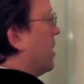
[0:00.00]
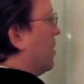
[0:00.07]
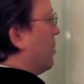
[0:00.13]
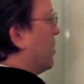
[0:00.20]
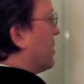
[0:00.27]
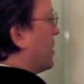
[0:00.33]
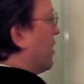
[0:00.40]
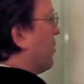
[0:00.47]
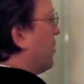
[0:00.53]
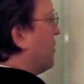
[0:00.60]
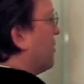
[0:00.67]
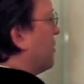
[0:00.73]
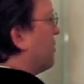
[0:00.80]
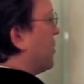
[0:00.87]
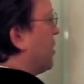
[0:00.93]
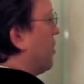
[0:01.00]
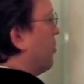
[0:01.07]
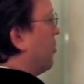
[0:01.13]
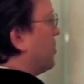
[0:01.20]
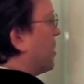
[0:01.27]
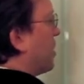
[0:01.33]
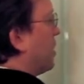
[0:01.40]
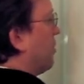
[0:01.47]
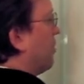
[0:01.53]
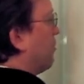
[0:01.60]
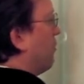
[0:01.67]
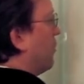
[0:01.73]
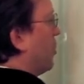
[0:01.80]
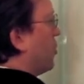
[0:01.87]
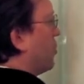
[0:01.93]
with a given system, with a given
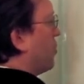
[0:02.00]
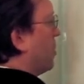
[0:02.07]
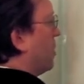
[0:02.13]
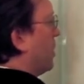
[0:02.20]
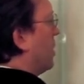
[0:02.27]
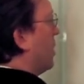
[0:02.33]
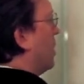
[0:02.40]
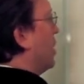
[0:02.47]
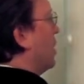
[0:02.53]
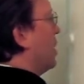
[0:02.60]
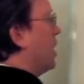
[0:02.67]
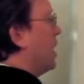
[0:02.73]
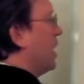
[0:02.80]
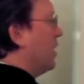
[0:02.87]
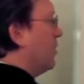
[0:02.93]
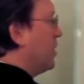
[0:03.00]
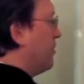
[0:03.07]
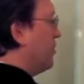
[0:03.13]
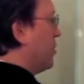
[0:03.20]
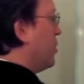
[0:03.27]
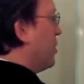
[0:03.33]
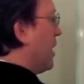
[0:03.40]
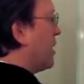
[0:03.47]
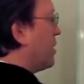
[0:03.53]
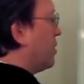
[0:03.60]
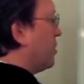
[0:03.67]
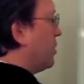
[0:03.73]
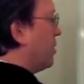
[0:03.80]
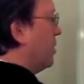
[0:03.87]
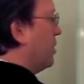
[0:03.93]
flow, and we have another
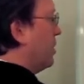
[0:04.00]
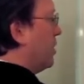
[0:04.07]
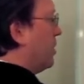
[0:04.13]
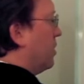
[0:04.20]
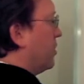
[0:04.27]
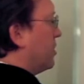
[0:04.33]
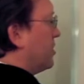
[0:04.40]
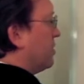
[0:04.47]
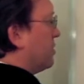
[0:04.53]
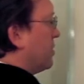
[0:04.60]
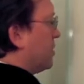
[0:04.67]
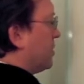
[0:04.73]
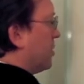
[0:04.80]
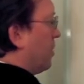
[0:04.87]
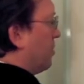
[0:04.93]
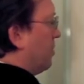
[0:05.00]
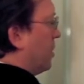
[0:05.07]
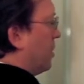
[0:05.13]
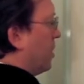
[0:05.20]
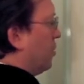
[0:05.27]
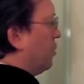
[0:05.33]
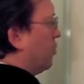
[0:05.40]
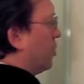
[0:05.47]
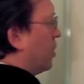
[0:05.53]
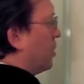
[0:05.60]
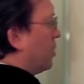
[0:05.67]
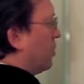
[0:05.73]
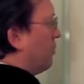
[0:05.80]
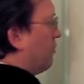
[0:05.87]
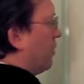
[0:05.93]
actor with a system into
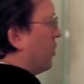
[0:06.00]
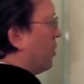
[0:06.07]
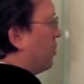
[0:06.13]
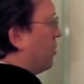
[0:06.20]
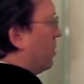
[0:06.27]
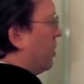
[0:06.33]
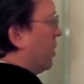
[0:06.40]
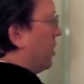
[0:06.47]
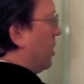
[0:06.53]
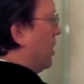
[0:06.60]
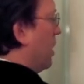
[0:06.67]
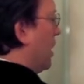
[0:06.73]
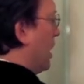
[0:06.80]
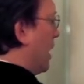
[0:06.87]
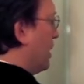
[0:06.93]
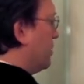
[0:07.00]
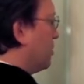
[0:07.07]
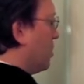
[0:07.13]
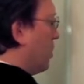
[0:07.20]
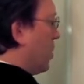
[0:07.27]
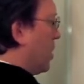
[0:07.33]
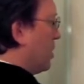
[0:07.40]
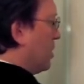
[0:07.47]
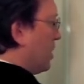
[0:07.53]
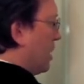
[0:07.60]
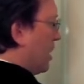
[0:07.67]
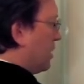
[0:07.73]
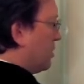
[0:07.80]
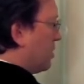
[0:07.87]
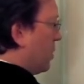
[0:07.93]
another flow, and so on,
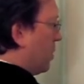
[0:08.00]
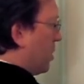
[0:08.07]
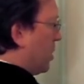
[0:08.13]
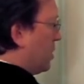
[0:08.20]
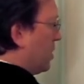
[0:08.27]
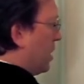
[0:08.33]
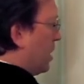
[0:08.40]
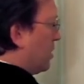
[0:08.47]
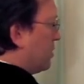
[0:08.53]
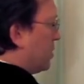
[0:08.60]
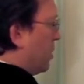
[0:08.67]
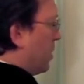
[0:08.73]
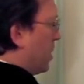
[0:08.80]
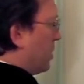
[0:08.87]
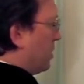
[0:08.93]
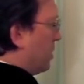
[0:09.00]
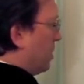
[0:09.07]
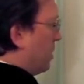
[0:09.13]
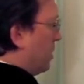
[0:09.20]
and so on, and so on.